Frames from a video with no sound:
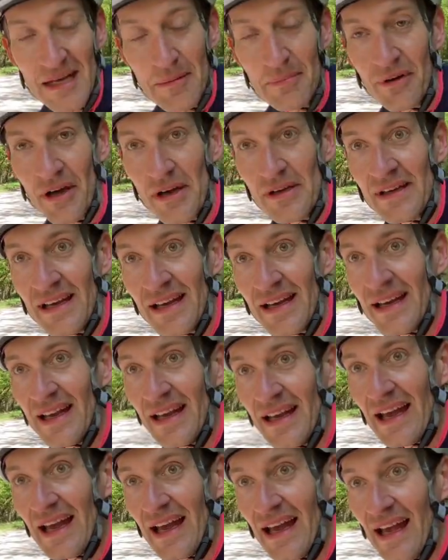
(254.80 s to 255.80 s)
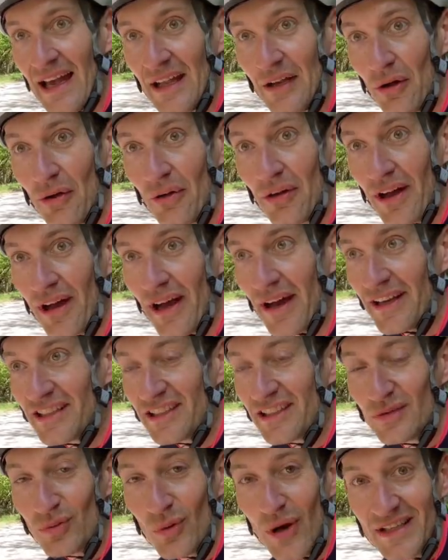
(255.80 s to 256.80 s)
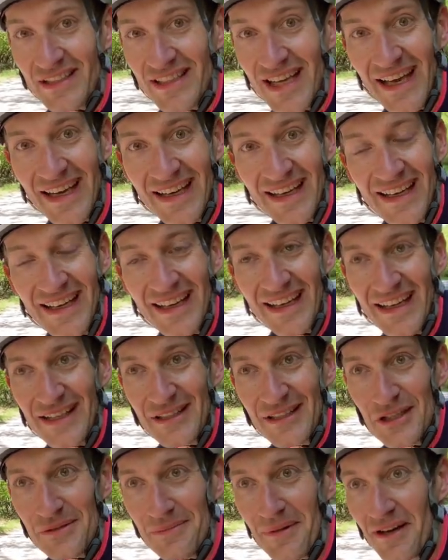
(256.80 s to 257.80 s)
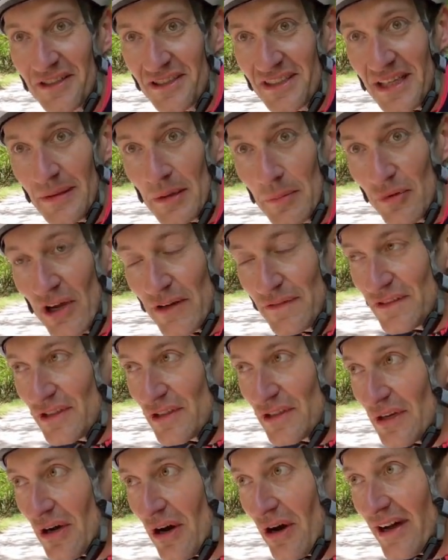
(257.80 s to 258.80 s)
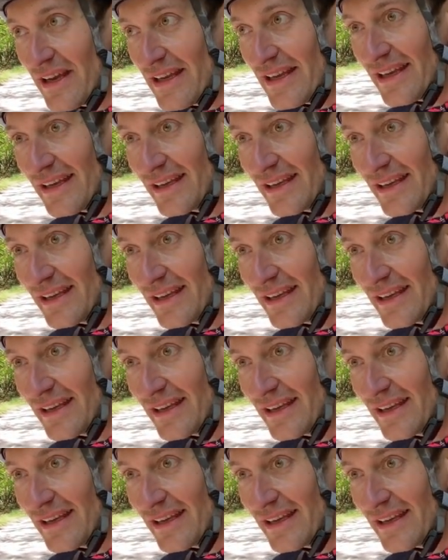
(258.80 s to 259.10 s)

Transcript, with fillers: tempo and not uh, sweat too much and get my breath too high.